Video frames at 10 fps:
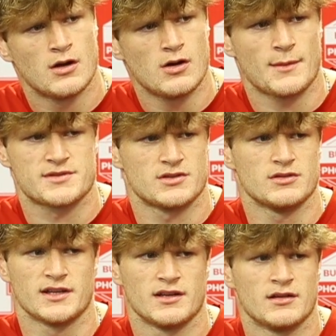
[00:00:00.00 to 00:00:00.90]
Oh,
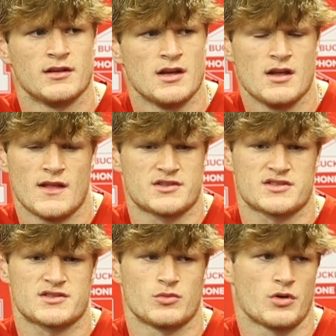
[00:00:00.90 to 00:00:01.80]
absolutely. That's
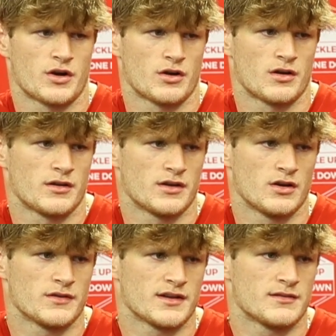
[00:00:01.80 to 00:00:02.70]
just the warrior, you
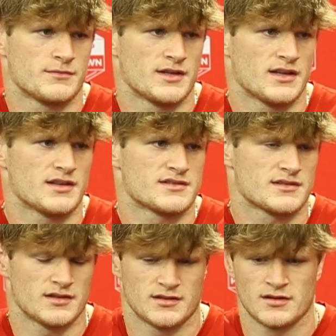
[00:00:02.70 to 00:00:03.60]
know, that he is,
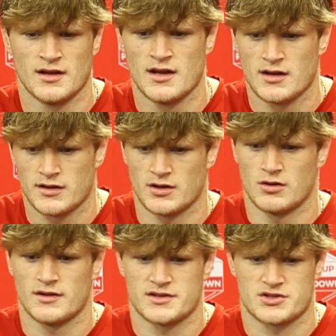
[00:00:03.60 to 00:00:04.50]
and you
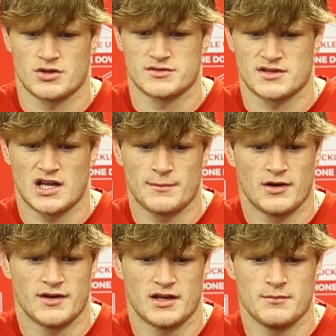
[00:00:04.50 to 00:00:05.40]
know, it just shows a lot
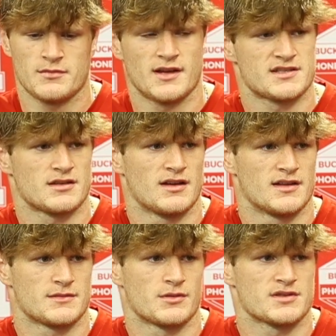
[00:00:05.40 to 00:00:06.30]
about him as
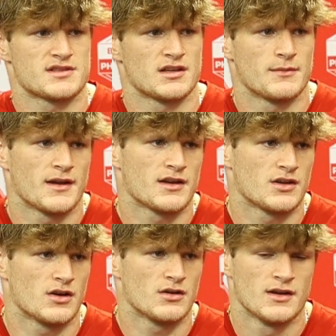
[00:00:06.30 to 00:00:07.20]
a person and a man. You
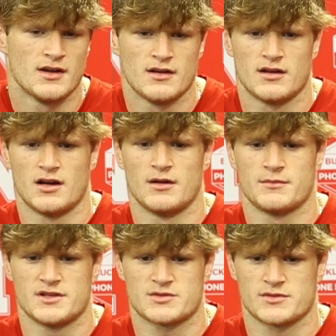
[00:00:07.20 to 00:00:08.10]
know,
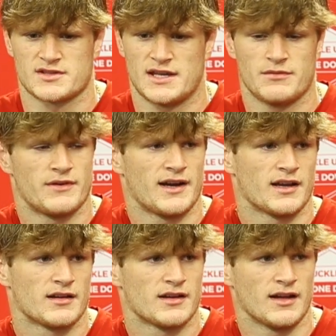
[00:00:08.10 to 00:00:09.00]
he just wants to keep
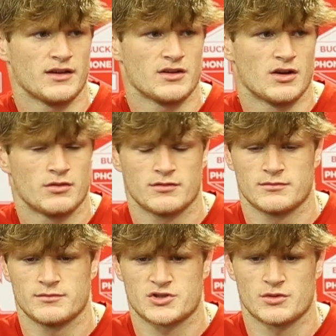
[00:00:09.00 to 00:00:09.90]
fighting and, you know,
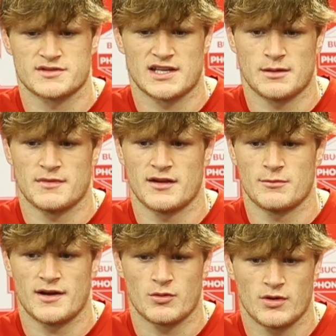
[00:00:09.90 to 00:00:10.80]
show his team that no
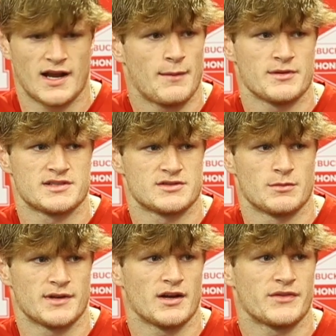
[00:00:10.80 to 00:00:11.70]
matter what happens, he's gonna
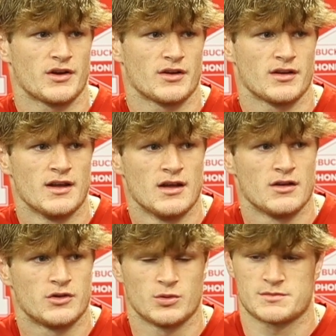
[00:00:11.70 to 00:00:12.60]
be out there and
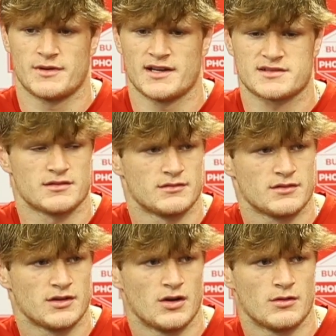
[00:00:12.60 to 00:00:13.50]
do his best and,
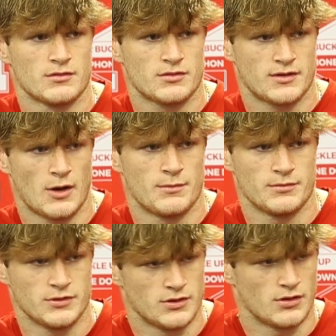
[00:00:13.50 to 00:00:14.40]
you know, help
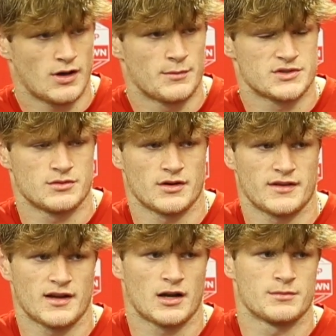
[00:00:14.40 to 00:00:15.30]
us do our
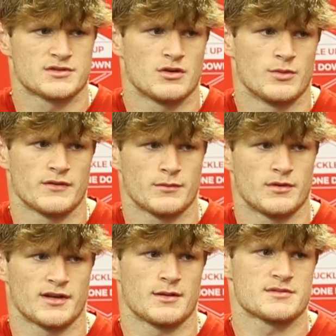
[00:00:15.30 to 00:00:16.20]
thing, help us go win
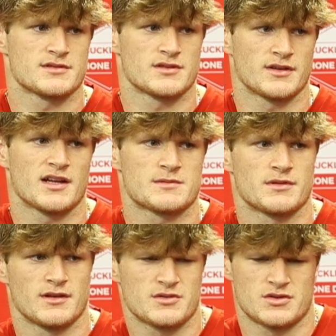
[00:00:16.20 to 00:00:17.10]
football games. So yeah,
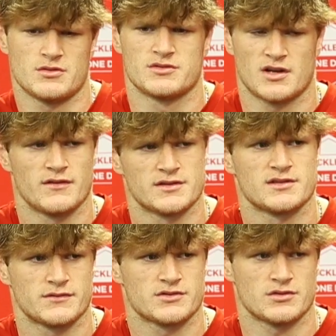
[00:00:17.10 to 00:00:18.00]
it was huge,
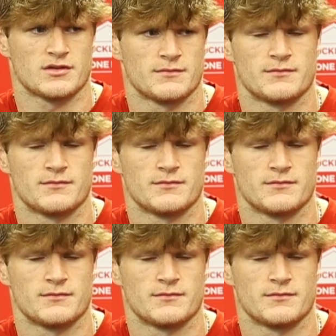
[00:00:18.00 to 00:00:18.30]
obviously, for sure.